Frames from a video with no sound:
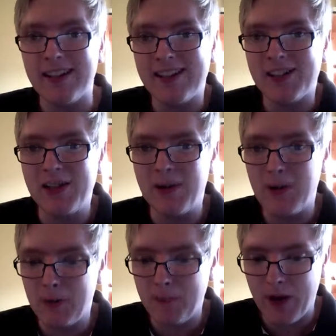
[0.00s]

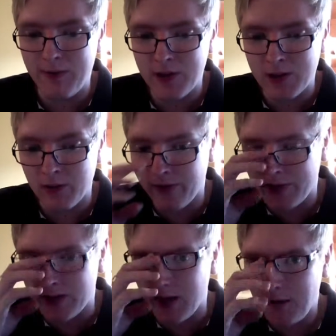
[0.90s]
So I finished my
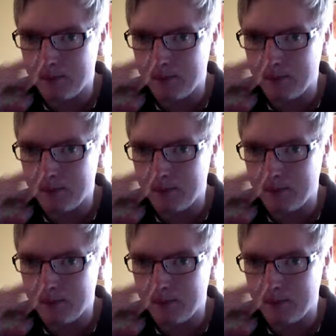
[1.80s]
first day,